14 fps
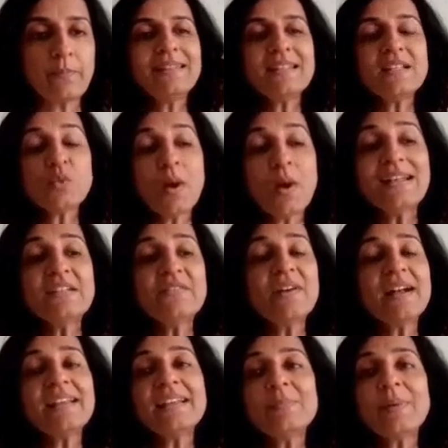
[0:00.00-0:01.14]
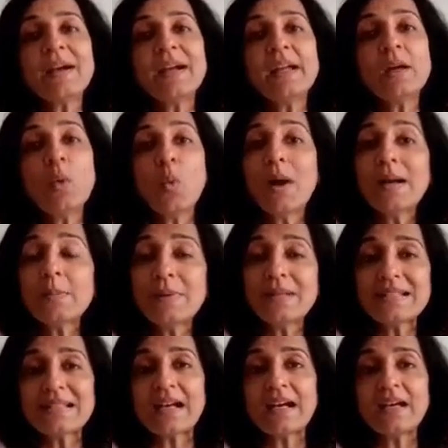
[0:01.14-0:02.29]
And this 1 divided by 1
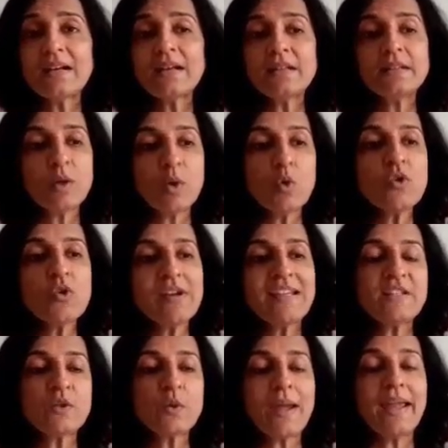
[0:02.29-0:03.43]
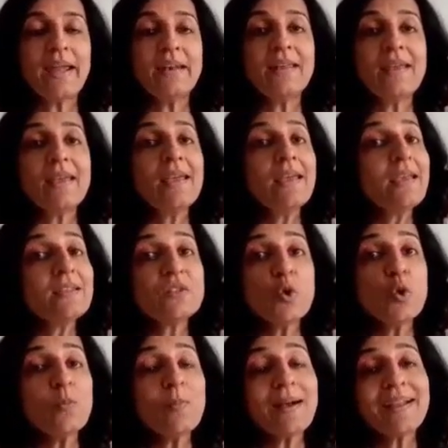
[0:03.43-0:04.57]
plus r, the whole raised to n, is
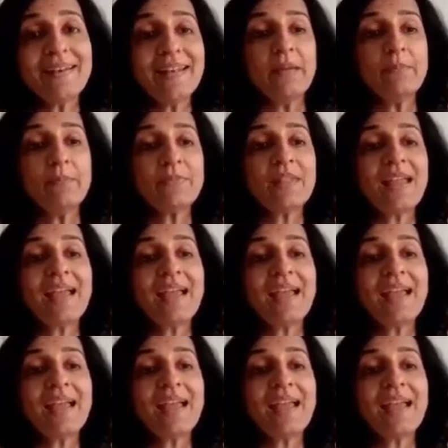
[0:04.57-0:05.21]
known by a name.